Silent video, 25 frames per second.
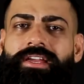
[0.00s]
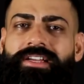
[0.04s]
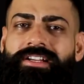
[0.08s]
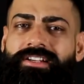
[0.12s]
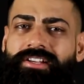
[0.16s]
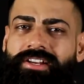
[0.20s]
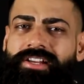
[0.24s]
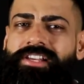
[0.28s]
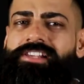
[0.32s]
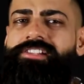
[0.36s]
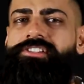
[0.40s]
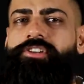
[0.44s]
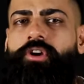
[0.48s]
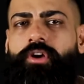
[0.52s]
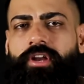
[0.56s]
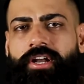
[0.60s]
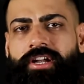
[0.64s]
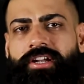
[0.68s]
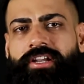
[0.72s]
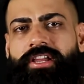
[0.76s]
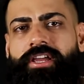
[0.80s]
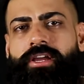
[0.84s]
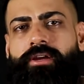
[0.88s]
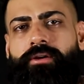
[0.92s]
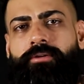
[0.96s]
Increase your
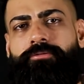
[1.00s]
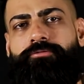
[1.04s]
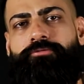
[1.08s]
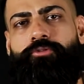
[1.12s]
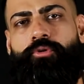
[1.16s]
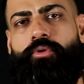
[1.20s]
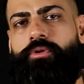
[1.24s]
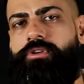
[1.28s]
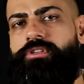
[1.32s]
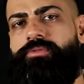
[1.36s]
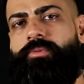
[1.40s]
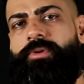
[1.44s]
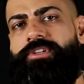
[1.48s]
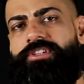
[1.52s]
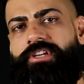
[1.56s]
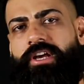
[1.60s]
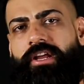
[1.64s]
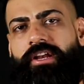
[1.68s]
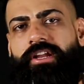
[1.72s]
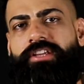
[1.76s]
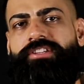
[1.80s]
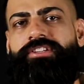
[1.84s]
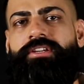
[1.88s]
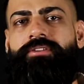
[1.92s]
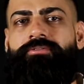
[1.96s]
intake of foods which are
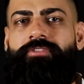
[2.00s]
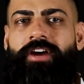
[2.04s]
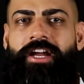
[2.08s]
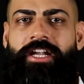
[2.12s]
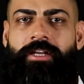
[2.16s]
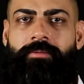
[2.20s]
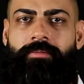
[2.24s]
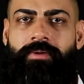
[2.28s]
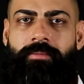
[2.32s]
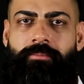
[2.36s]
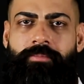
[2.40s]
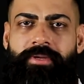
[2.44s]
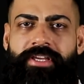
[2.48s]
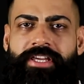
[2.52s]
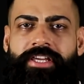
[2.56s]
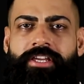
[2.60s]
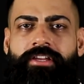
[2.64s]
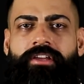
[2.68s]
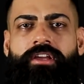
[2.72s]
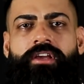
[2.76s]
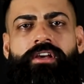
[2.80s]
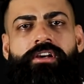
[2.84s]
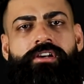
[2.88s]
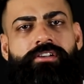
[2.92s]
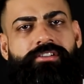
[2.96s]
rich in vitamin
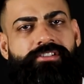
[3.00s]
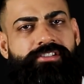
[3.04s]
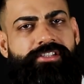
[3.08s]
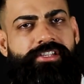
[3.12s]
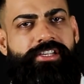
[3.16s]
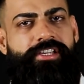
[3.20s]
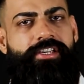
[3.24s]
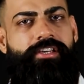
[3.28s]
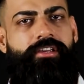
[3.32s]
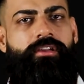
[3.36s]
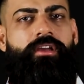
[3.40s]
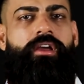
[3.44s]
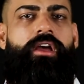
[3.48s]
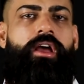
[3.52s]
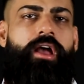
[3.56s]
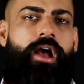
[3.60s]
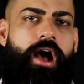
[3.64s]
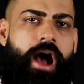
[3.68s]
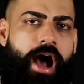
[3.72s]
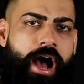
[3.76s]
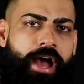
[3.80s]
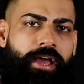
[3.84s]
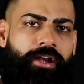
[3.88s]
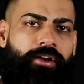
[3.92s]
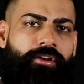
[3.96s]
B, C,
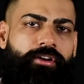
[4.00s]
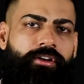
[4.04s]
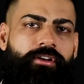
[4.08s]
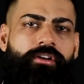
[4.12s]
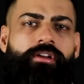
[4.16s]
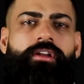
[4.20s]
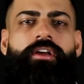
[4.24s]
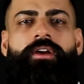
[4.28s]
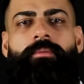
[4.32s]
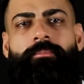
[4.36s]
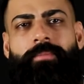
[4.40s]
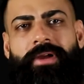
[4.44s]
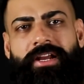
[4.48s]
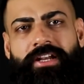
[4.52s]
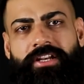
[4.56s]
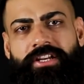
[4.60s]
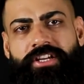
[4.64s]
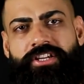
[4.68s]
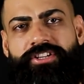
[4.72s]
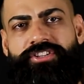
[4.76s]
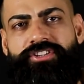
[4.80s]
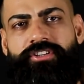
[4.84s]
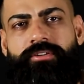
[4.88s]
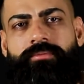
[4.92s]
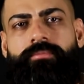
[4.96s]
iron,
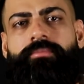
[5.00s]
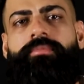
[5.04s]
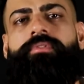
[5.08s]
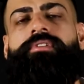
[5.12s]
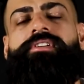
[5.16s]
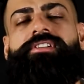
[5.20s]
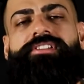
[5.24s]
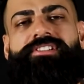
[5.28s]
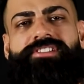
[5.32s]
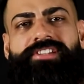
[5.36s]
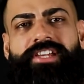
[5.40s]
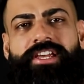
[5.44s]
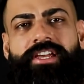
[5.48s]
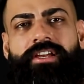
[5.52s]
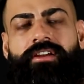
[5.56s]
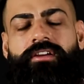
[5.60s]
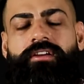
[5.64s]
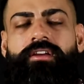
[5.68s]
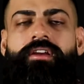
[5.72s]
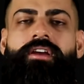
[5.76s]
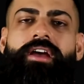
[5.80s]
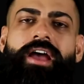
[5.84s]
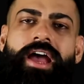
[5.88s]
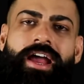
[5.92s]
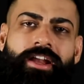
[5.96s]
magnesium,
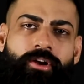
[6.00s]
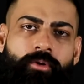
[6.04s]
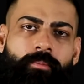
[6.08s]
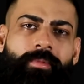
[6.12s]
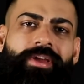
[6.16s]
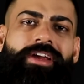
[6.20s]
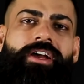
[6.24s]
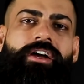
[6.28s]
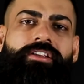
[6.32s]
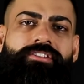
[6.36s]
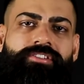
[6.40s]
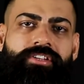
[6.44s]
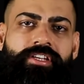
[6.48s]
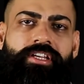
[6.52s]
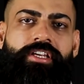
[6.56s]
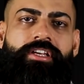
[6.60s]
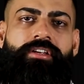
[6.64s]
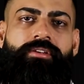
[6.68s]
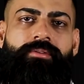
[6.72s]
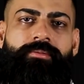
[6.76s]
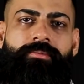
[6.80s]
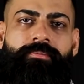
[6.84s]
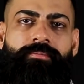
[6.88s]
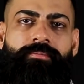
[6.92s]
zinc and omega-3.